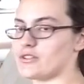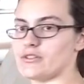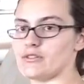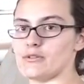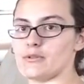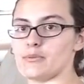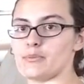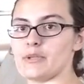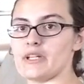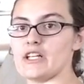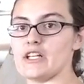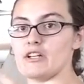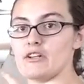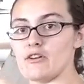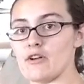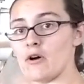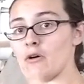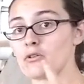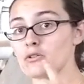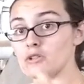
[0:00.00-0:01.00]
to be
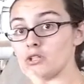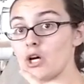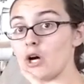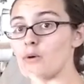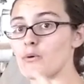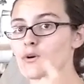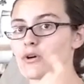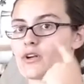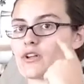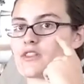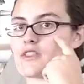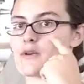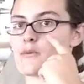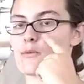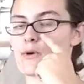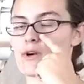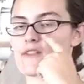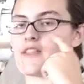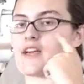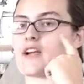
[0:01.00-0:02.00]
no lower
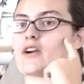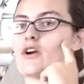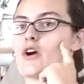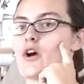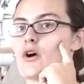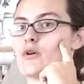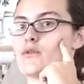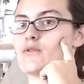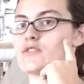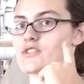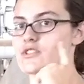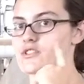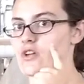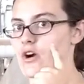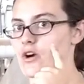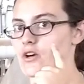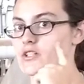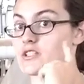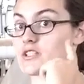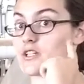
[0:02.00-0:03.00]
than where that cove
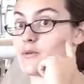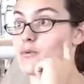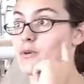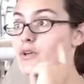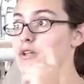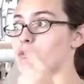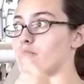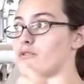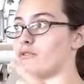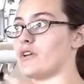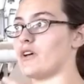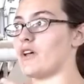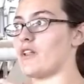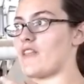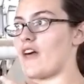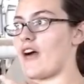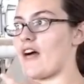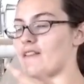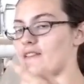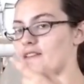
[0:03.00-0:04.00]
starts and where you
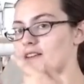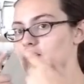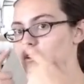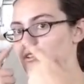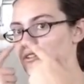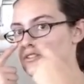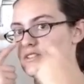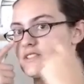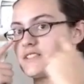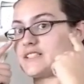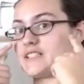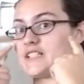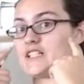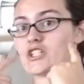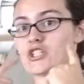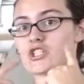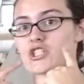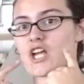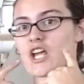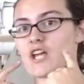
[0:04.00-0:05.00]
feel that little C
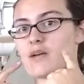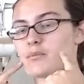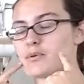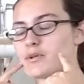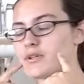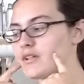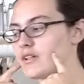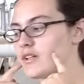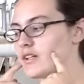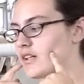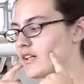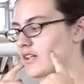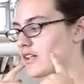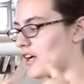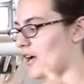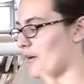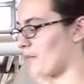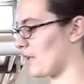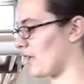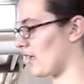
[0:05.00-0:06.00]
shape
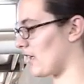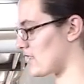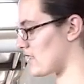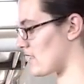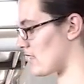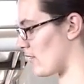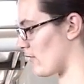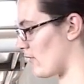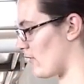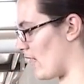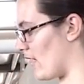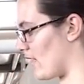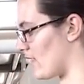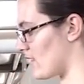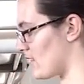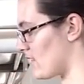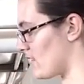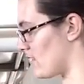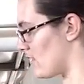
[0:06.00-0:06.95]
coming into their face.